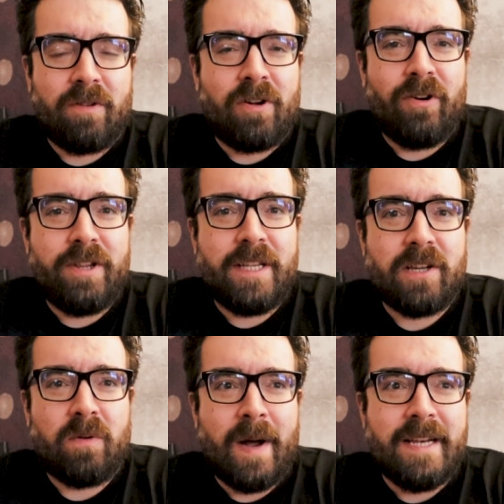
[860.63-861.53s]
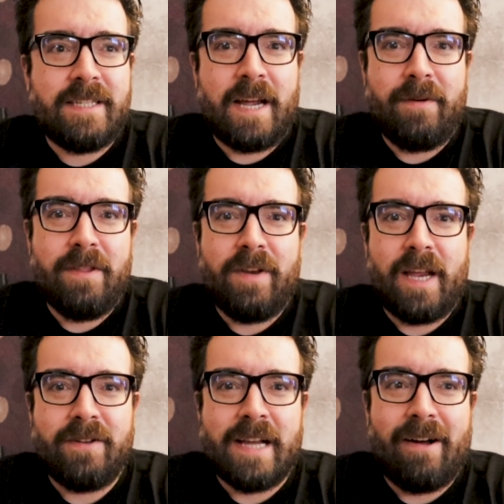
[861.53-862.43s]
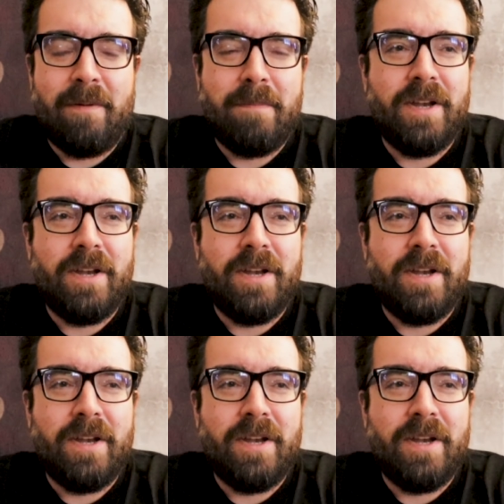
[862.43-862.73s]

recording this on Wednesday when the video's out on